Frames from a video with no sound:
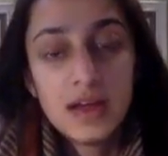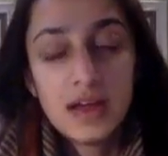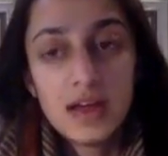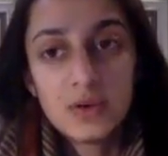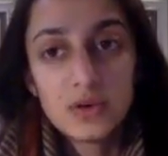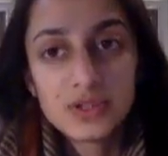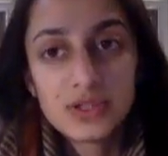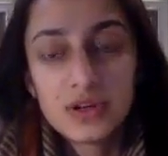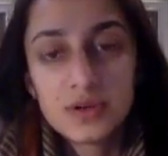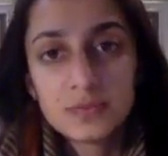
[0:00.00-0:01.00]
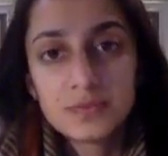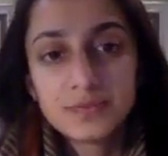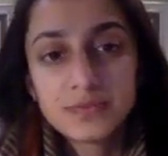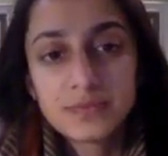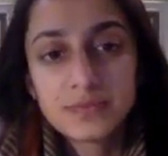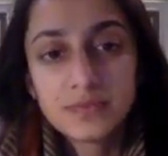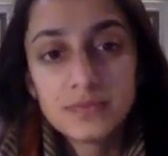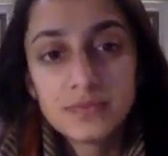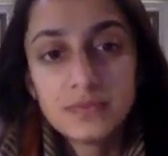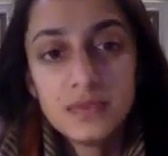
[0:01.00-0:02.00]
And also,
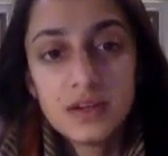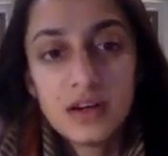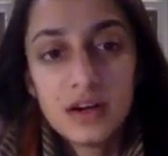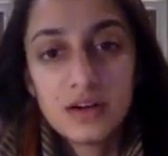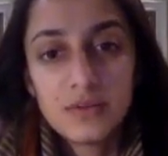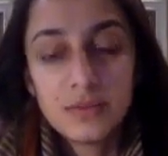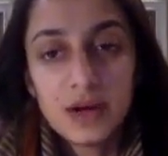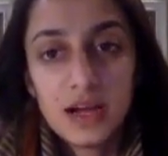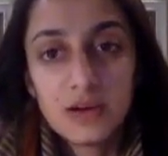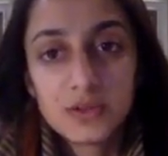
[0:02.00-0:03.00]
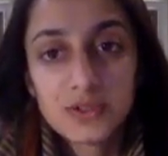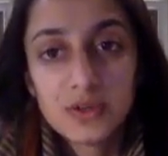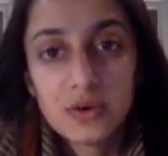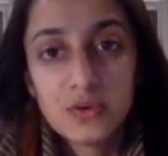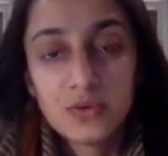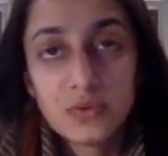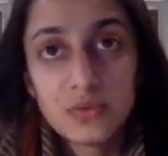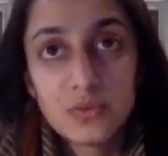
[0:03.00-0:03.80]
I also,